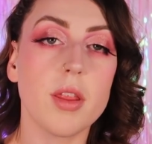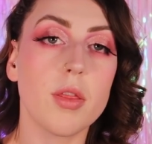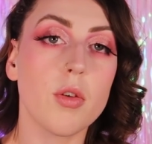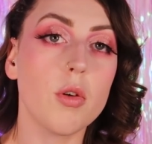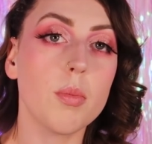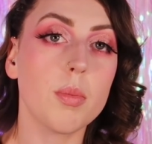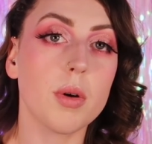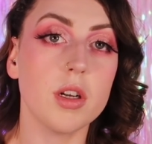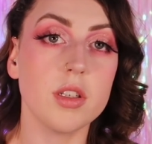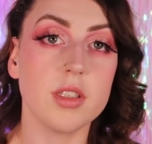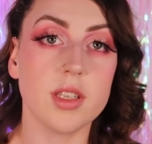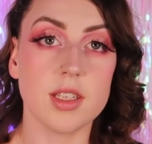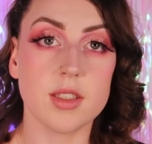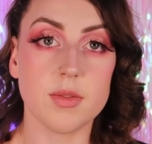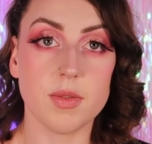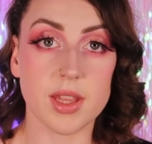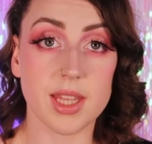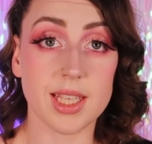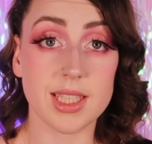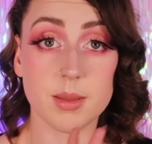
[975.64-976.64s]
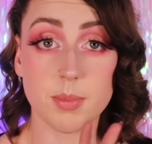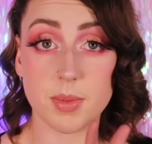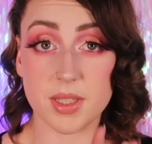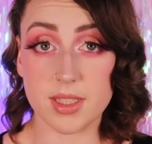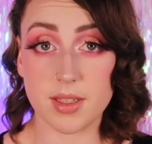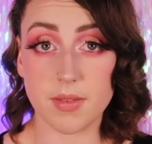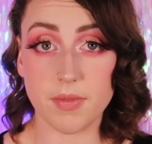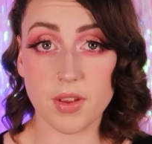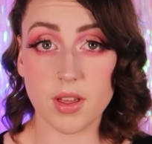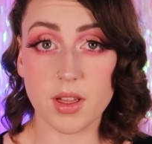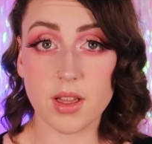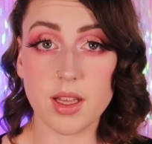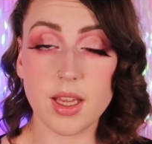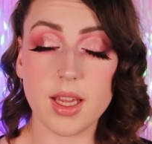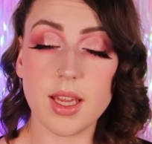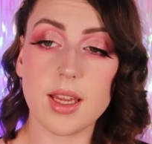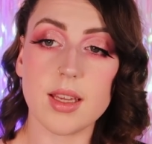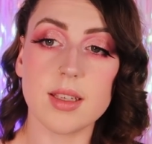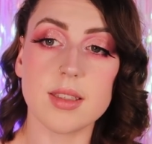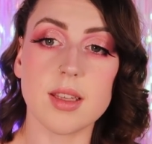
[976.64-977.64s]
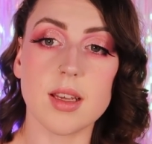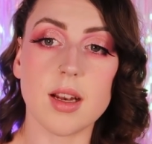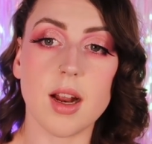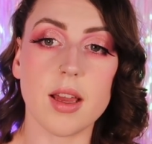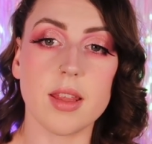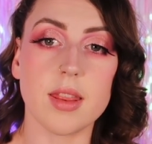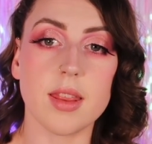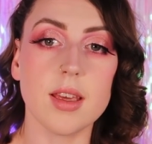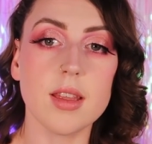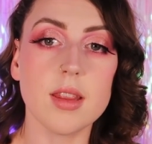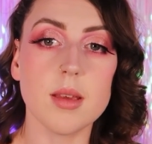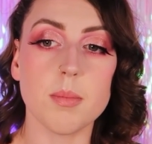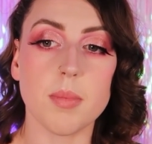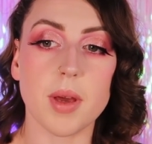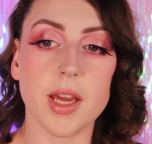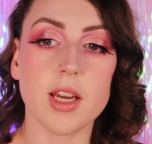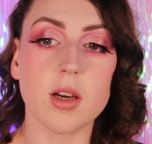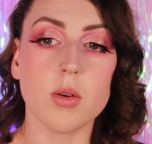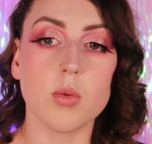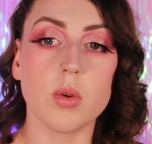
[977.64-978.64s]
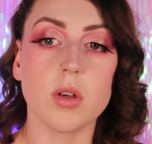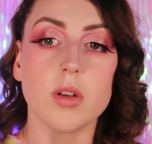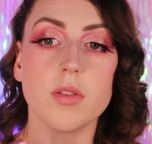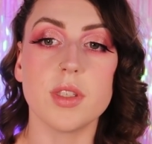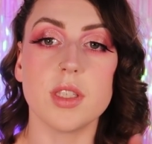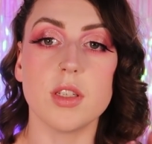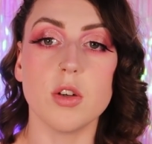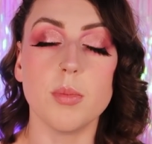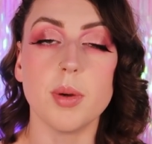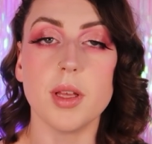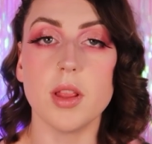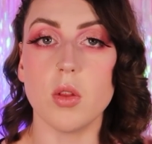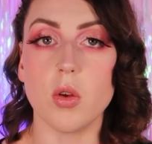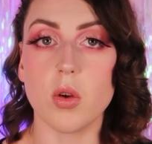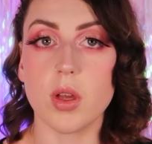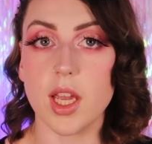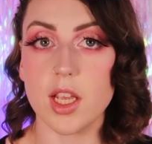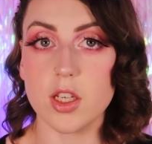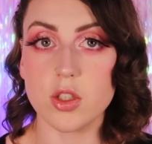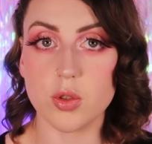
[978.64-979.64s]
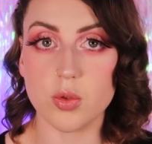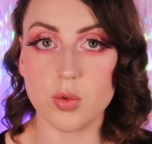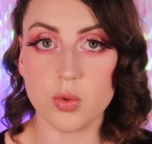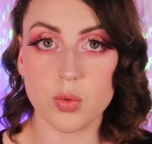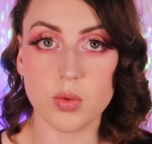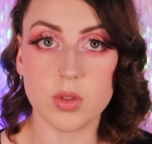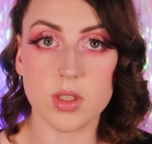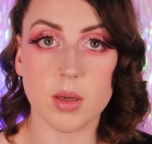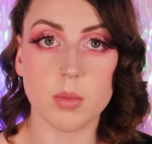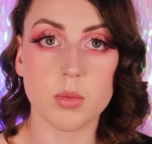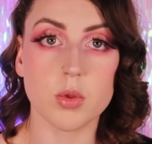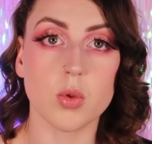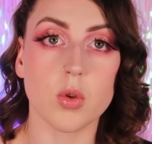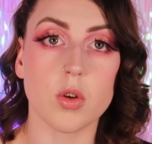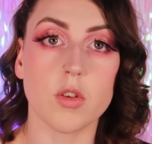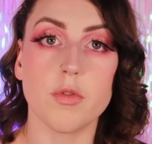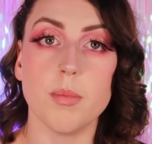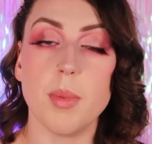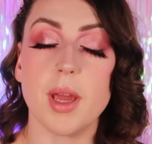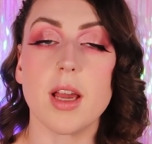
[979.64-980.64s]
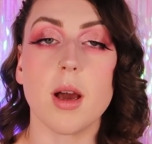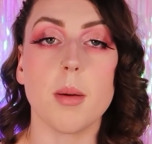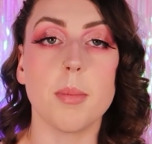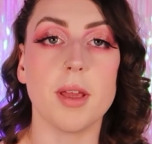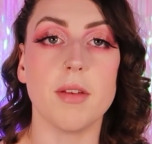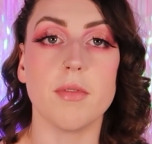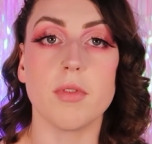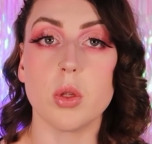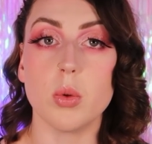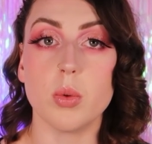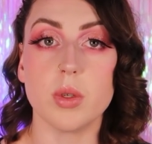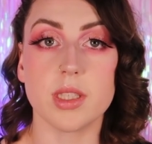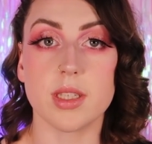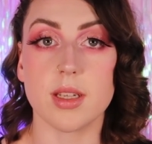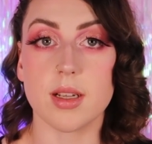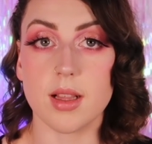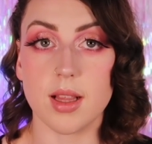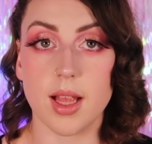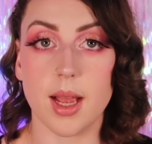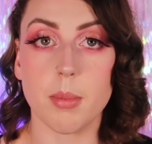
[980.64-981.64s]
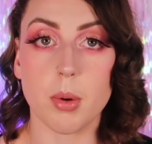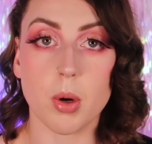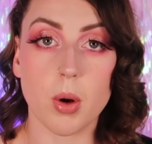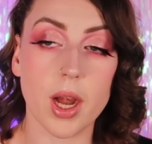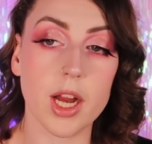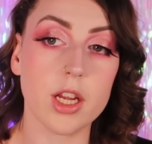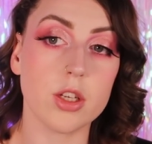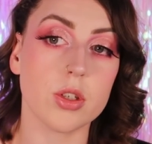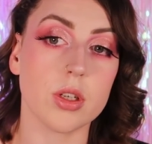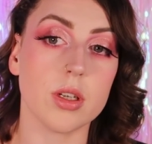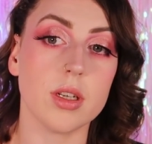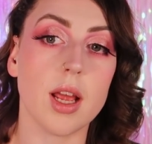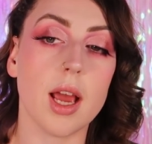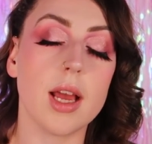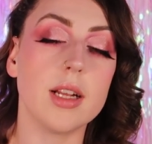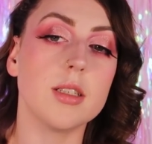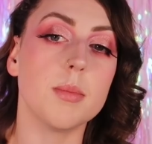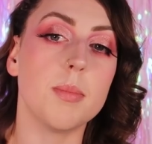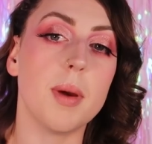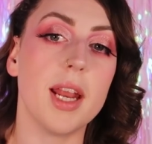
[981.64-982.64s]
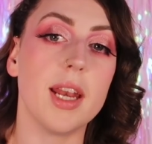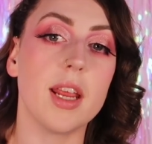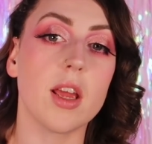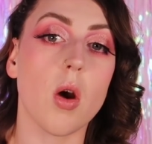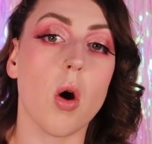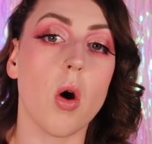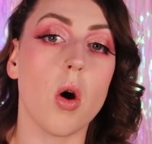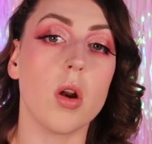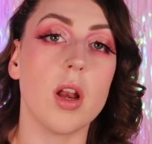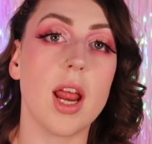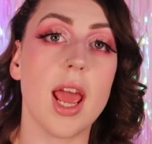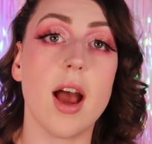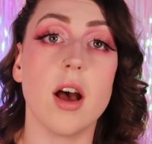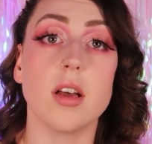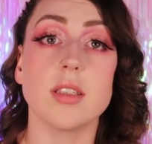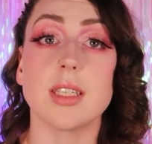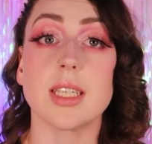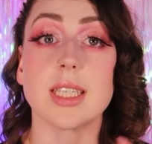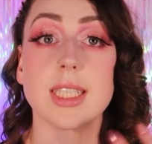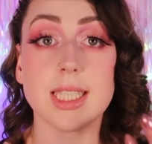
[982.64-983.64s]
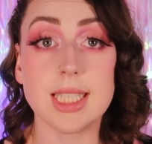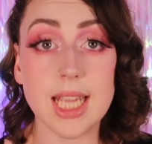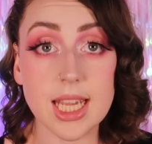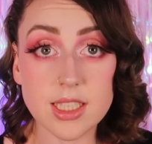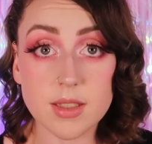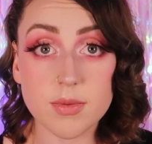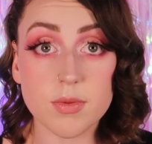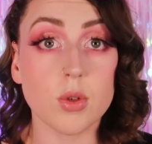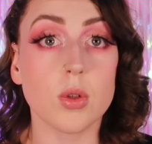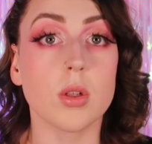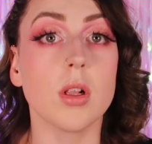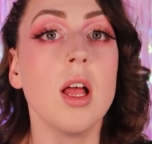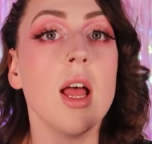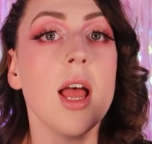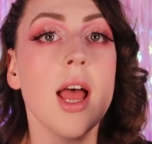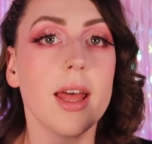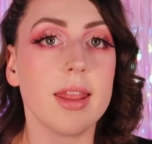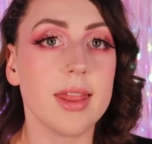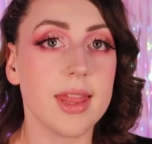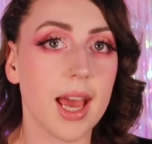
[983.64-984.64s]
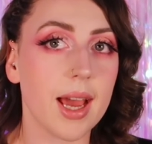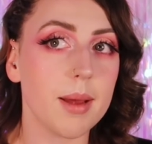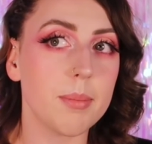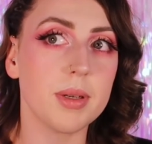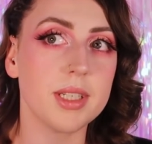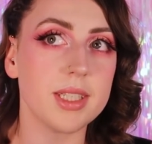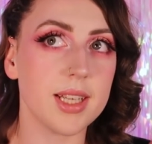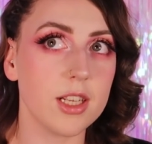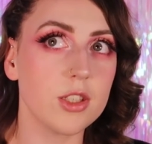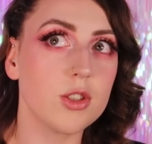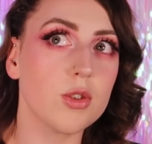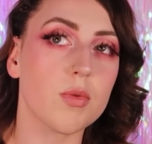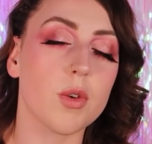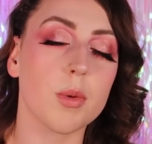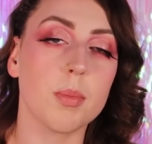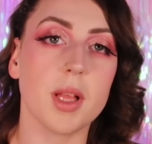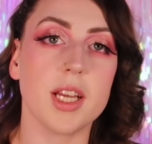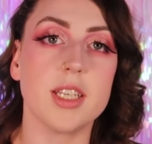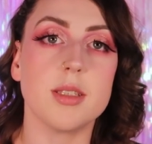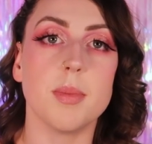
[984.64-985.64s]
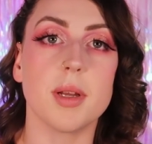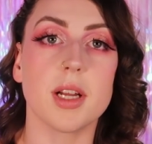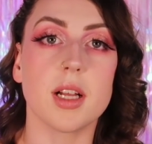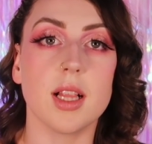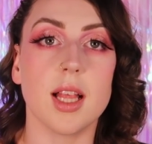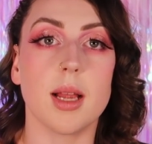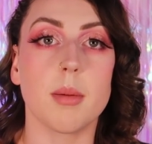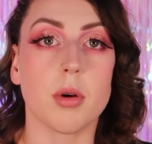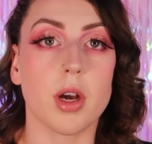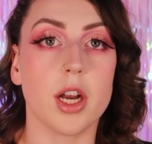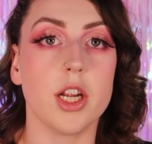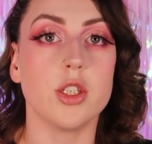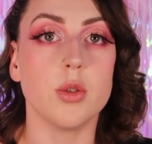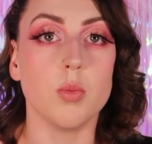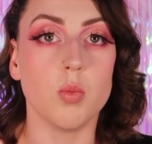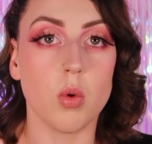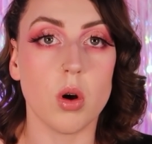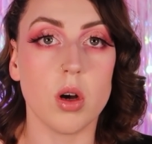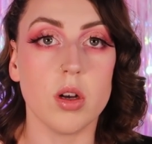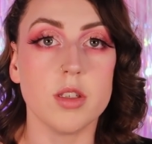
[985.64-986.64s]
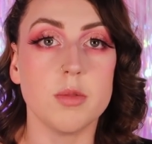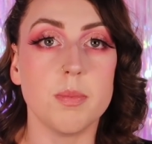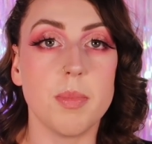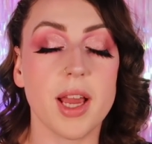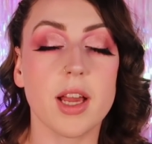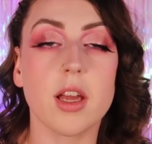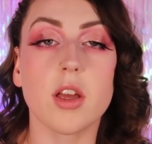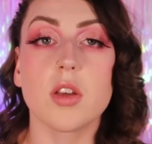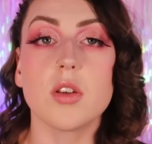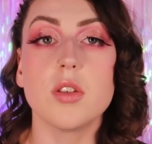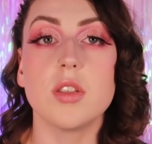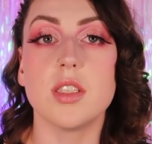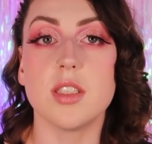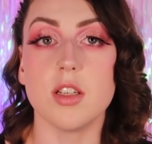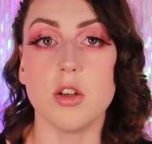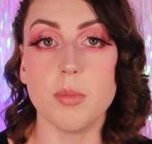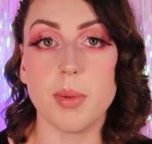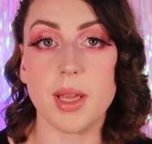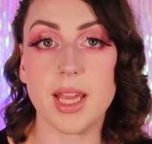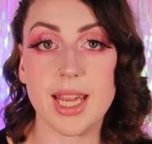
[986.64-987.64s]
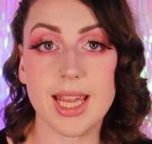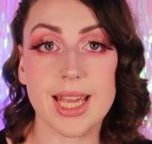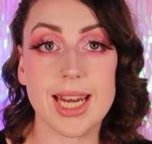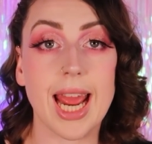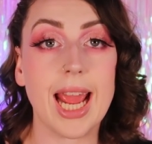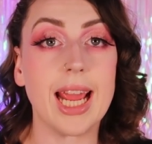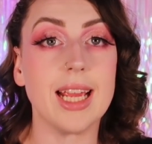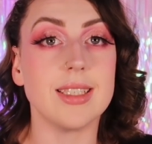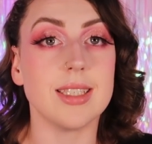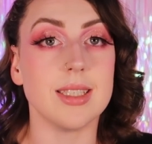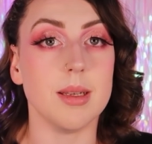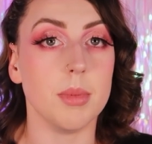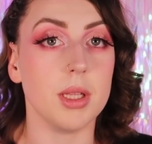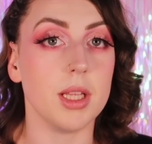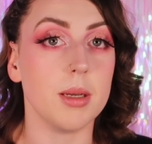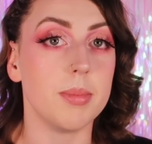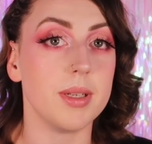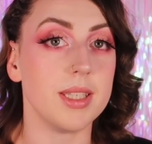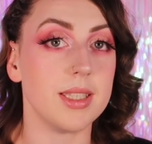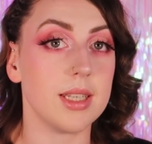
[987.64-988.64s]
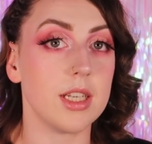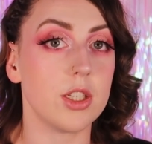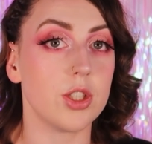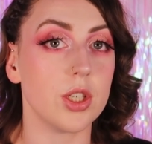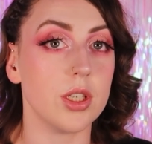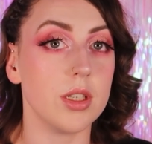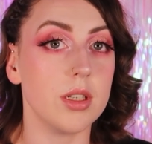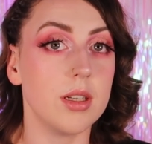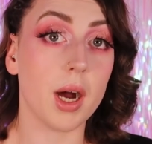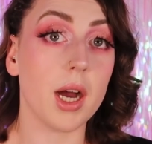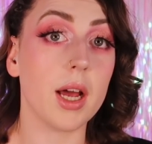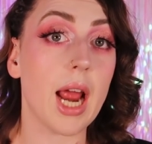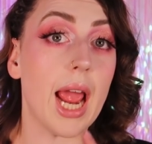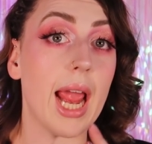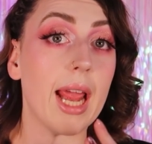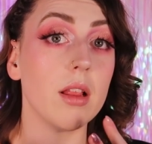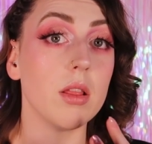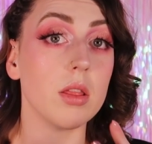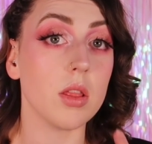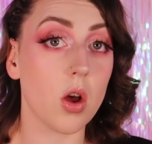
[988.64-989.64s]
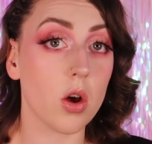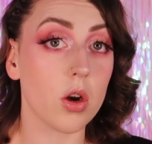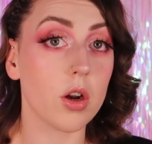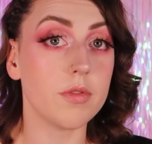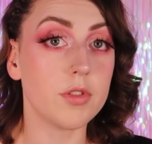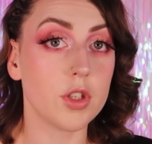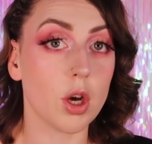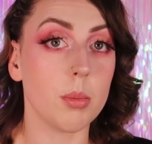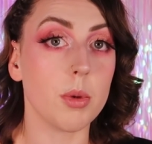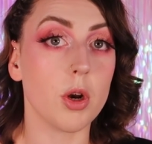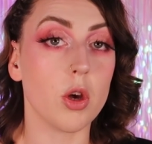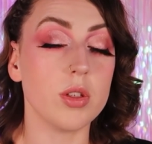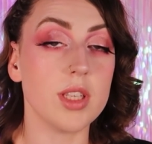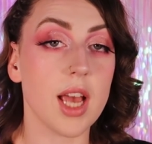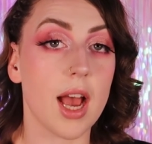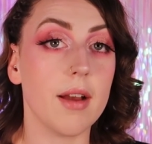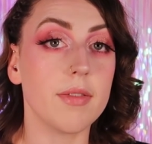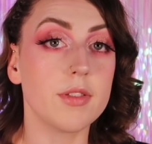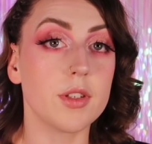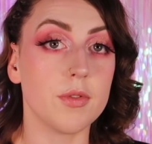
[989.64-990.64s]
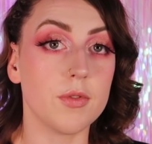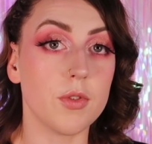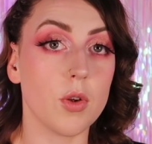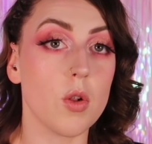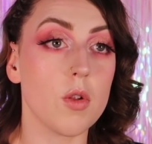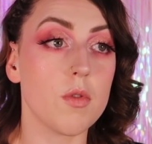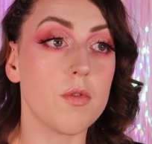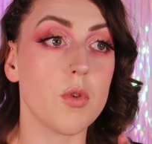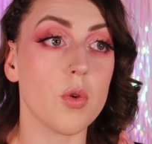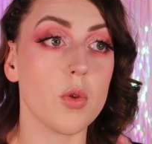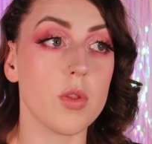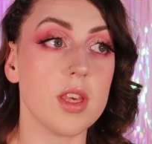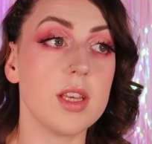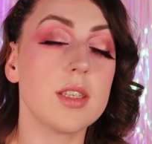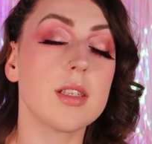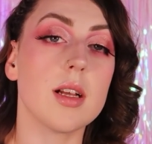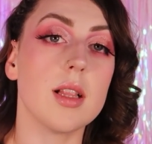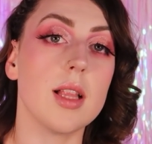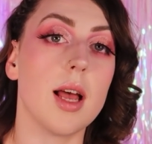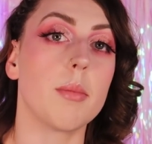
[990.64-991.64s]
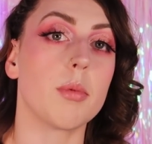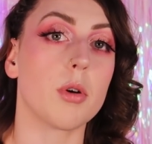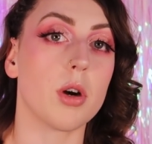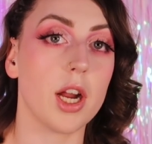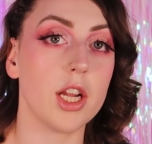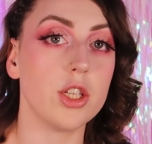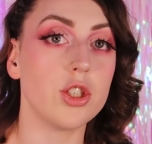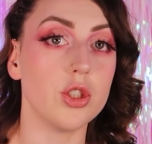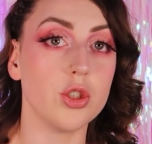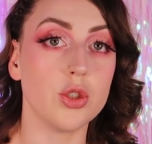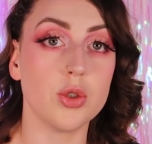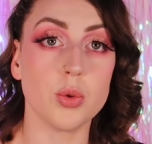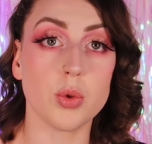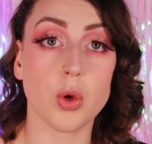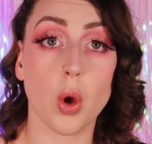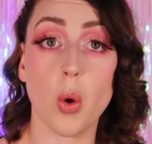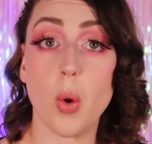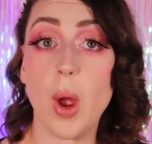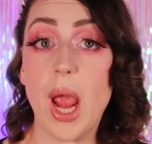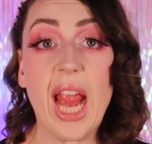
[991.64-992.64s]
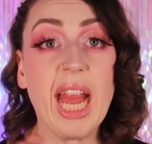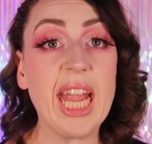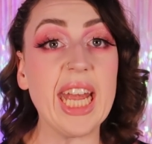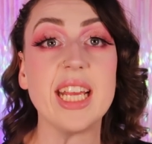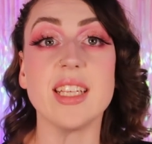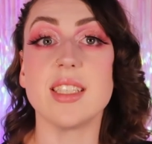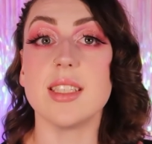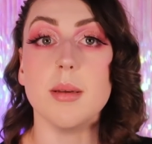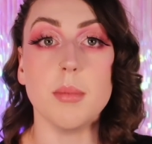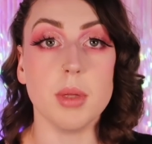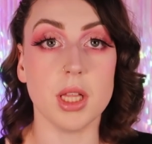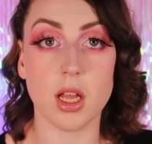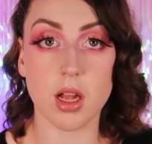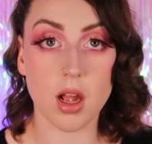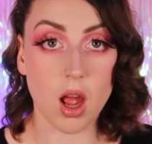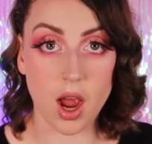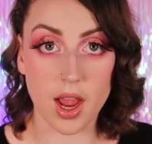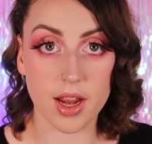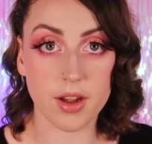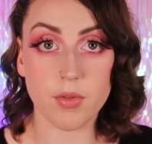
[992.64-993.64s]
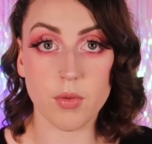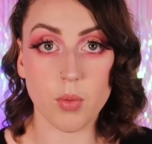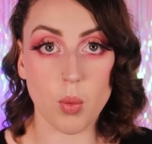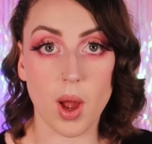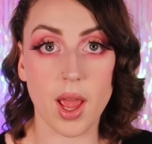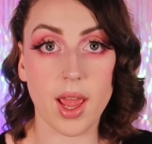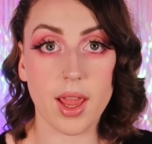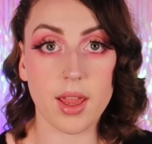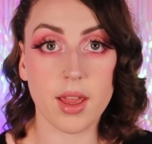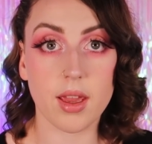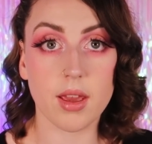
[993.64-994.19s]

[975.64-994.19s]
my thought process for this specifically is that I think that Becca would have still been looking to do some sort of makeup influencer collaboration, and depending on how successful that potential replacement collaboration was, Becca could still be in a similar position. But a lot of dominoes have to fall for this collaboration to go any similar kind of way.